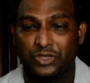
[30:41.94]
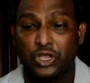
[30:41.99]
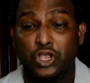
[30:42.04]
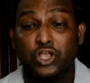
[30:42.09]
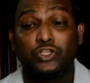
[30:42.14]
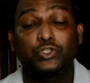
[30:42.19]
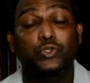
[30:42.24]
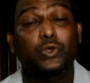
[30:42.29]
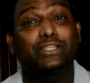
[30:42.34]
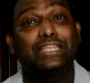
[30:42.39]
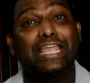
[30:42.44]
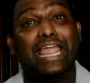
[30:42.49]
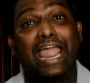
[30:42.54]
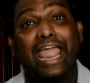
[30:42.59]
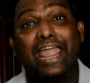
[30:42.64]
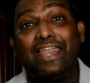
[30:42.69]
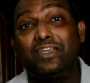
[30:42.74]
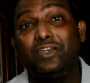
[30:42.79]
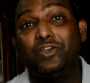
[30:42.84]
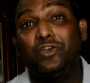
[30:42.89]
So at the
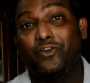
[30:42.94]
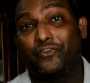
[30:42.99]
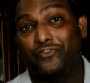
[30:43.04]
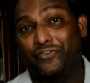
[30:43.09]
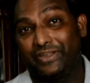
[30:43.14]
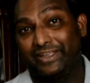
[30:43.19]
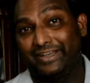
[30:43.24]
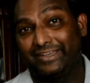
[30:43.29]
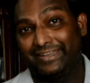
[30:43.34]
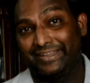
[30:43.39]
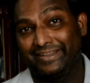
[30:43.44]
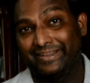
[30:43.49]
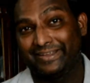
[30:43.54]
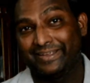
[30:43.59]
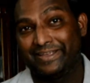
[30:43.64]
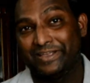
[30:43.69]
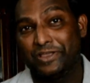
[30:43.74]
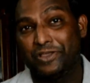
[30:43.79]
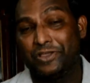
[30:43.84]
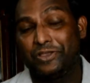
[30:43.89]
end of it,
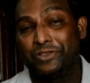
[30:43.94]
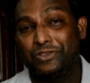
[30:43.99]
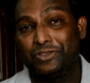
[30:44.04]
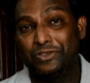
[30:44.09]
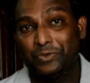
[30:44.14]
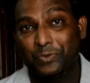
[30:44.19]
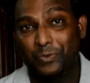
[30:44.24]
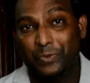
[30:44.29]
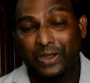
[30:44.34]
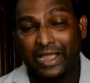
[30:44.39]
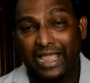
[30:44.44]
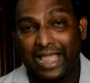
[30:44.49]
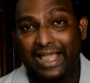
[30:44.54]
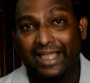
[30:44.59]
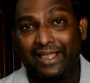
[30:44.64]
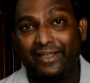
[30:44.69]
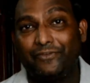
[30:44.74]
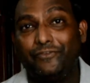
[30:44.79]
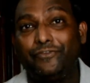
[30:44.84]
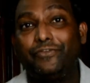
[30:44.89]
you
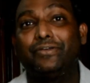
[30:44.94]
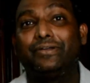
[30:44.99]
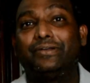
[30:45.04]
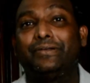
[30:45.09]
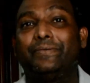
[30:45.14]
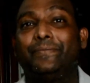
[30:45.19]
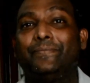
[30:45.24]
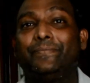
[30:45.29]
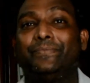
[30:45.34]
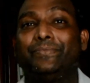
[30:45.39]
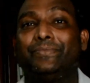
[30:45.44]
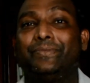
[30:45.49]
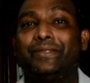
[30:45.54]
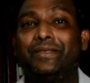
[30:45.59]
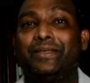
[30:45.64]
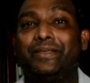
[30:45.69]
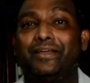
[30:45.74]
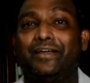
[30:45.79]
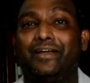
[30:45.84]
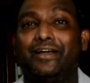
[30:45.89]
have
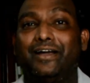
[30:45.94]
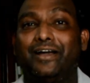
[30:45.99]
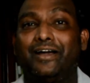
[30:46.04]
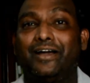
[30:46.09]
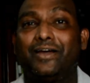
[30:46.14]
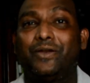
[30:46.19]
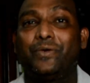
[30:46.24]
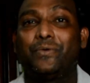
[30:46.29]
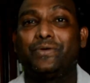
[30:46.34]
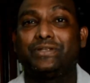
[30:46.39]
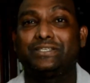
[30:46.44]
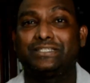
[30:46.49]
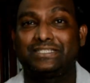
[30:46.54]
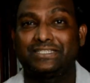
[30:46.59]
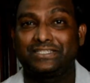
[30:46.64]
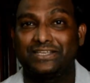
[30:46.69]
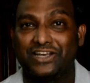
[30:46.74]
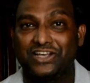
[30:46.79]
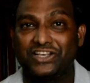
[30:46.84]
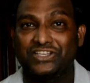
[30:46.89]
a
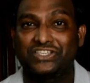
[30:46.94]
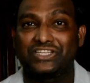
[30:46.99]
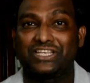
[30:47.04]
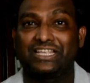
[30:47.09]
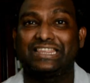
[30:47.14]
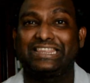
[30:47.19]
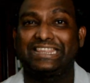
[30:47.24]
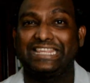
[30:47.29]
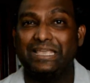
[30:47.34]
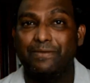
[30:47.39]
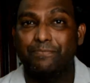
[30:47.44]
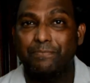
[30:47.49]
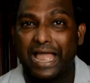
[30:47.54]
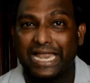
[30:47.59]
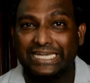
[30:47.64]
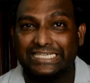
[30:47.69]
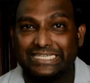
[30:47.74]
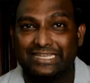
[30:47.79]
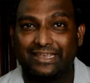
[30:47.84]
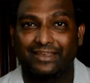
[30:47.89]
research
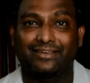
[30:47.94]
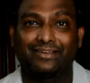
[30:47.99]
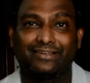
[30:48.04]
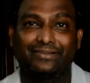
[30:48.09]
thematic.